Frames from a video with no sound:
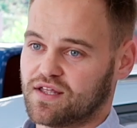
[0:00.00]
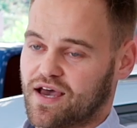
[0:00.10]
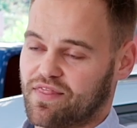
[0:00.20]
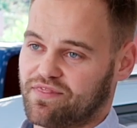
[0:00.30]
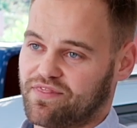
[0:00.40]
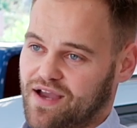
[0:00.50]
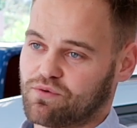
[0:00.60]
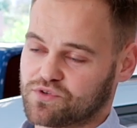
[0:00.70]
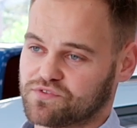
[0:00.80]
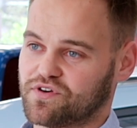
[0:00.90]
and
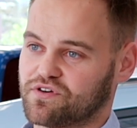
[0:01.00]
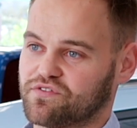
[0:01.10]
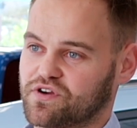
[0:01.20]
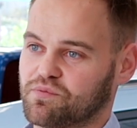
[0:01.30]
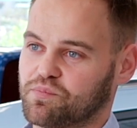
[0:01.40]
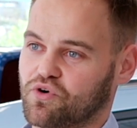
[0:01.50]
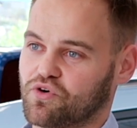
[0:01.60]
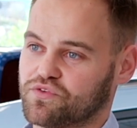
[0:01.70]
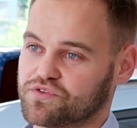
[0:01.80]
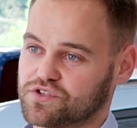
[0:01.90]
that was very, very
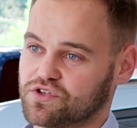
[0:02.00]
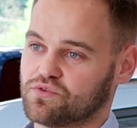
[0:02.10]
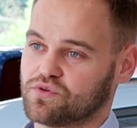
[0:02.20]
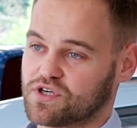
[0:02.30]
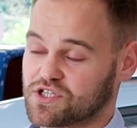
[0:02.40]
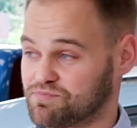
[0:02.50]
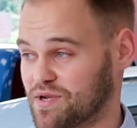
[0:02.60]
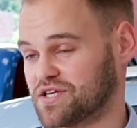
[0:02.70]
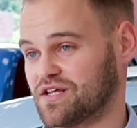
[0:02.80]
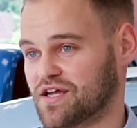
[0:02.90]
important to do,
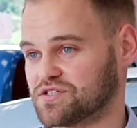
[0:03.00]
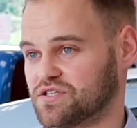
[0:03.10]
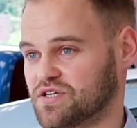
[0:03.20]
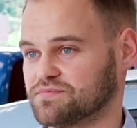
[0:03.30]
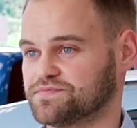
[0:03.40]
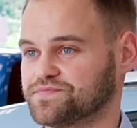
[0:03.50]
especially last year.